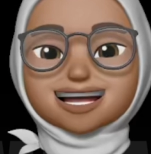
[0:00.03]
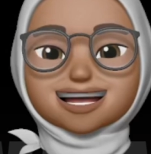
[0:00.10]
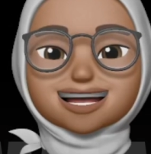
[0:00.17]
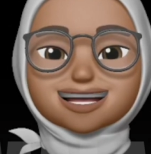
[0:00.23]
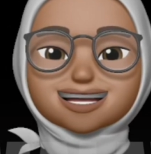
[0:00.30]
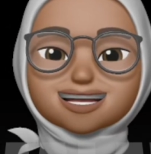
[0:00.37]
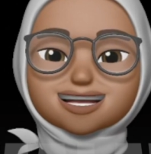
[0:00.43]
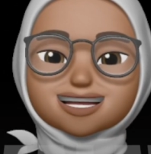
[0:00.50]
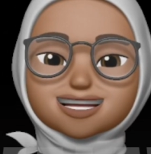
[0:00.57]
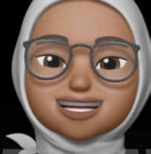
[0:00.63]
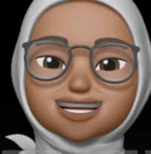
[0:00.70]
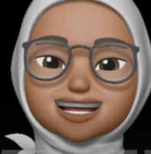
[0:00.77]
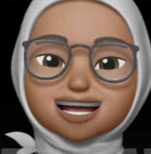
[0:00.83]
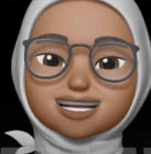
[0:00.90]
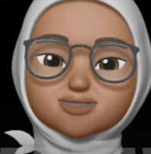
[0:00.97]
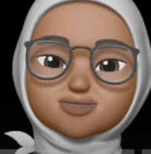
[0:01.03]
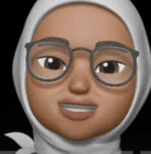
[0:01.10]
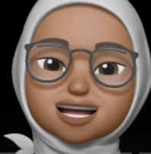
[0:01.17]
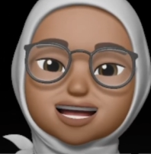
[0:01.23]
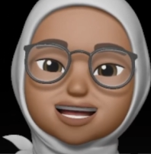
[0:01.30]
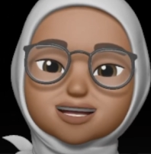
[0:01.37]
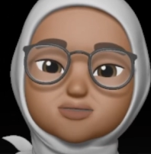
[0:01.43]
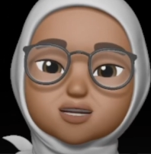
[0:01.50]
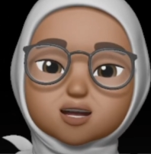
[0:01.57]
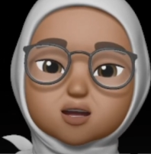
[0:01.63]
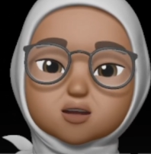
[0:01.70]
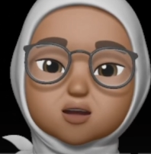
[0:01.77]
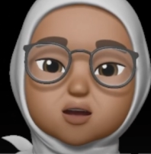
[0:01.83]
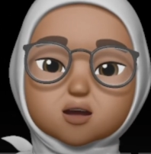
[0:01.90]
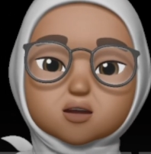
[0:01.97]
Hello and welcome to
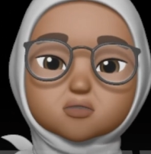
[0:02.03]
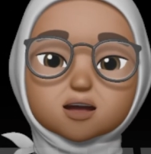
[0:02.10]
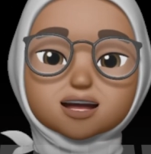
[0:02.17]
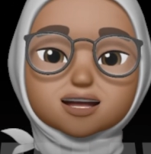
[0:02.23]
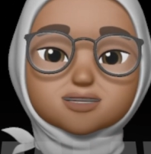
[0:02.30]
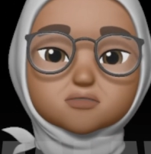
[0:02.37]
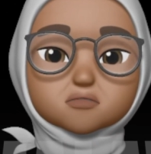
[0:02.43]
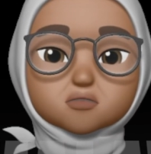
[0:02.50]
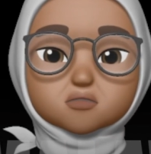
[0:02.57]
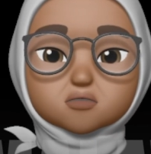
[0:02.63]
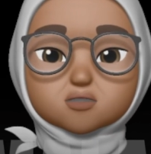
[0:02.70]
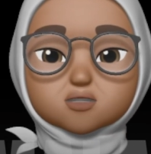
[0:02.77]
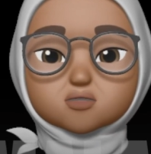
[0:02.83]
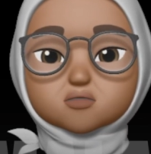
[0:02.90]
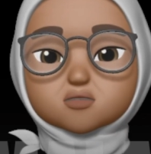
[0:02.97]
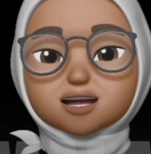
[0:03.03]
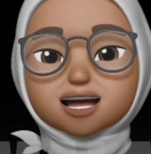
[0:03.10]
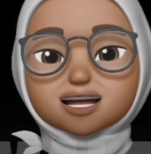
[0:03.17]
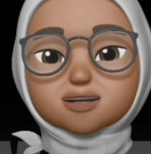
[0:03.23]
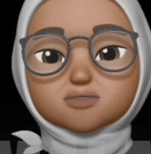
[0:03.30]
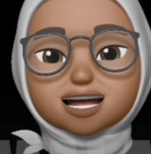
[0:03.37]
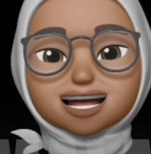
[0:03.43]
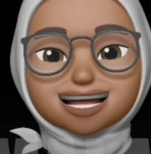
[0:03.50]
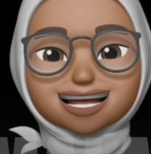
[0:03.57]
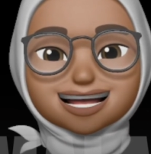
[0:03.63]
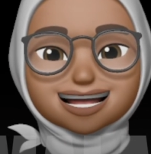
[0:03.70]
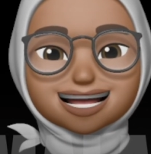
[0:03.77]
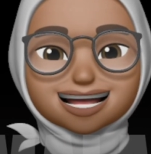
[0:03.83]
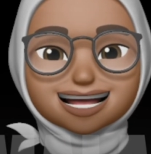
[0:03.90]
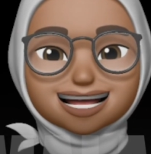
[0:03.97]
Hovan Books, where
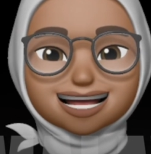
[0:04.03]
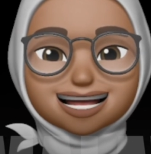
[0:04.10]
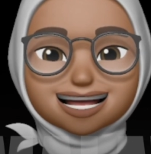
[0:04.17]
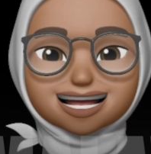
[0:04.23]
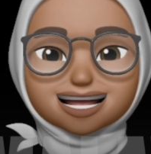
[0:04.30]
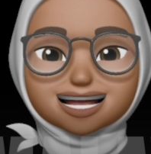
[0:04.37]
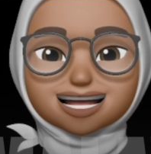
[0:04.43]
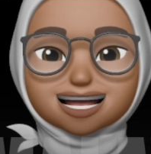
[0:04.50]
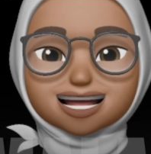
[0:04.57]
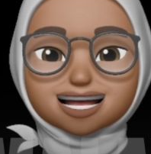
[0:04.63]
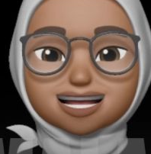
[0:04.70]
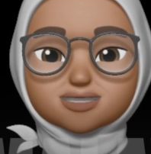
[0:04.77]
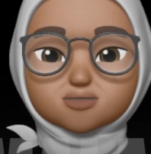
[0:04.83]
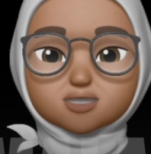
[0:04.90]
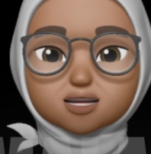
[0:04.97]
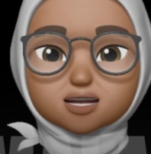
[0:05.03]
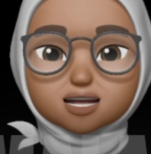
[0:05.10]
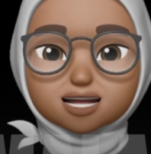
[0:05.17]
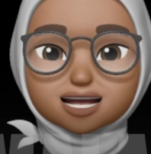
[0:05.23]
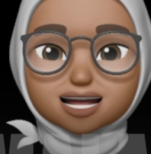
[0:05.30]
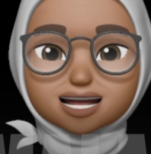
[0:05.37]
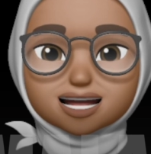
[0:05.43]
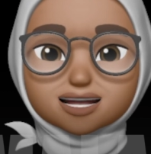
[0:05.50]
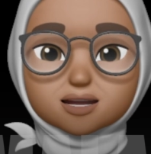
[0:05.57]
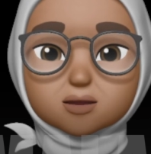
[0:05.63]
imaginations are fostered.